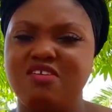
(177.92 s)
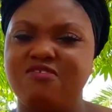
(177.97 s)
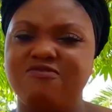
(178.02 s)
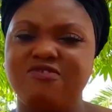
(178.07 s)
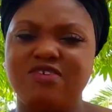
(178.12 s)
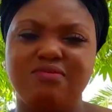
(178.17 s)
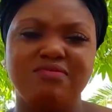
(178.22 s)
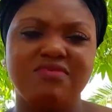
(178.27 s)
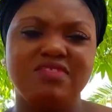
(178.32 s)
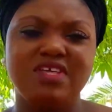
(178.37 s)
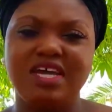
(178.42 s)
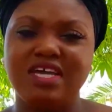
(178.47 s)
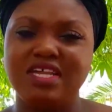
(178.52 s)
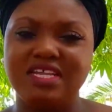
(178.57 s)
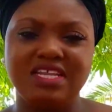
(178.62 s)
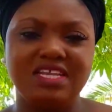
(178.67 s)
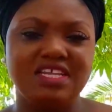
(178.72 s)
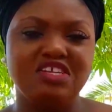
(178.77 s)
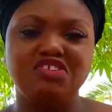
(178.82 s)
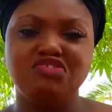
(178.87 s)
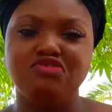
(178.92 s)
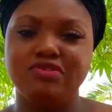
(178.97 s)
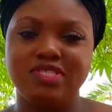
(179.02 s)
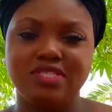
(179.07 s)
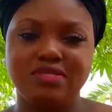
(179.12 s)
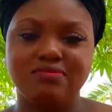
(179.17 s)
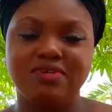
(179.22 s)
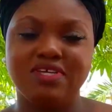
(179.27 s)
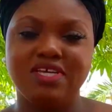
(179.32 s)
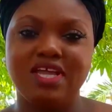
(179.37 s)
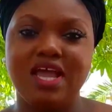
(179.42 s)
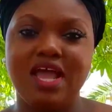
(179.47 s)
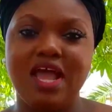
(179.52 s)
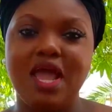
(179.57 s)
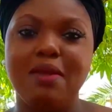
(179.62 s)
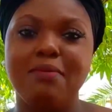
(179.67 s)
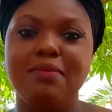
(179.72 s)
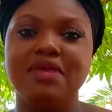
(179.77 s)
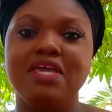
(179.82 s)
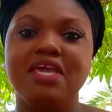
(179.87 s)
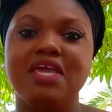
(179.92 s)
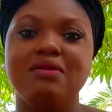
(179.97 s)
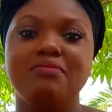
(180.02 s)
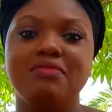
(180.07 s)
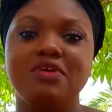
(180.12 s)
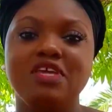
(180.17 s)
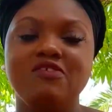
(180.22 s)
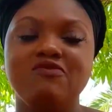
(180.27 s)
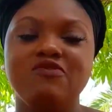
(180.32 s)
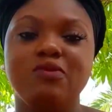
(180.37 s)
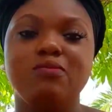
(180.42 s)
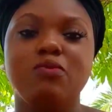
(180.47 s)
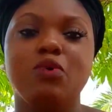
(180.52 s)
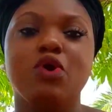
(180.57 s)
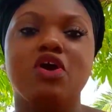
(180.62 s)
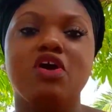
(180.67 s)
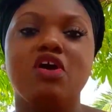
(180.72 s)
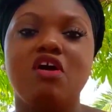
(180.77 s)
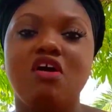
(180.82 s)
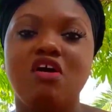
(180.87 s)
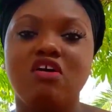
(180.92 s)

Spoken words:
From that day, trust me, I became even more